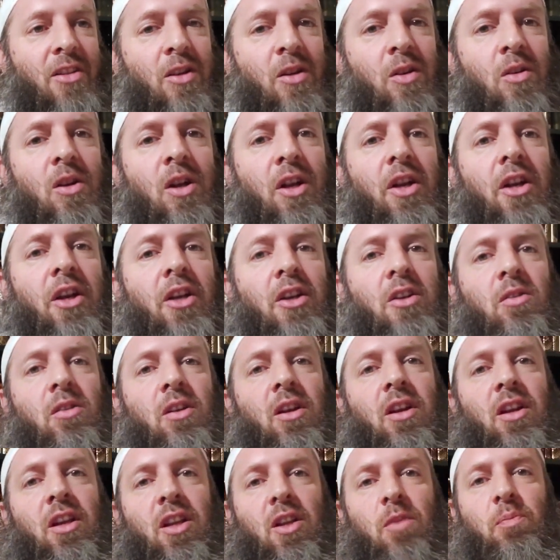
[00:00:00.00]
So you
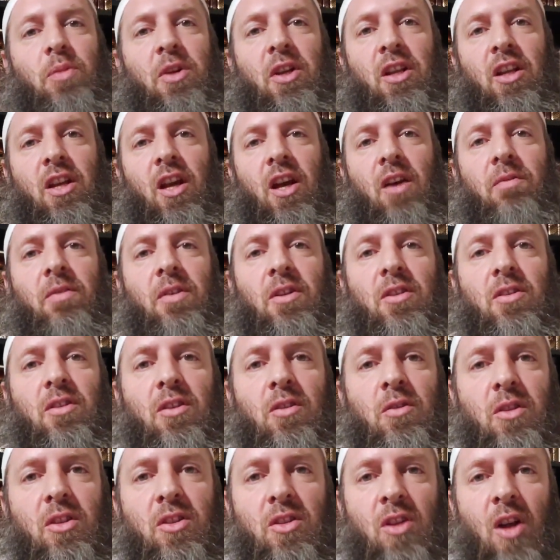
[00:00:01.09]
can get the P D F and
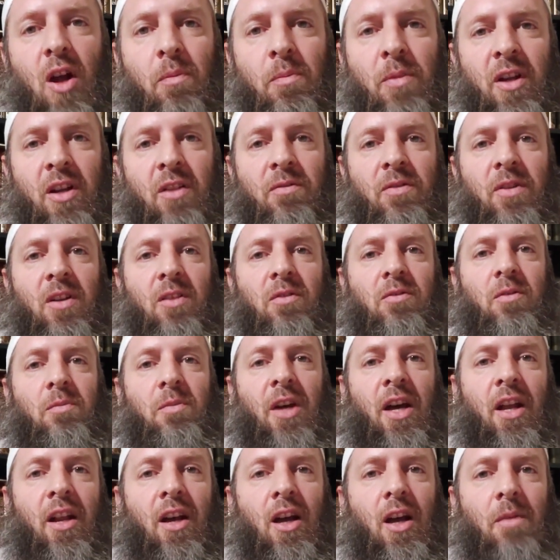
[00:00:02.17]
you can start benefiting from that.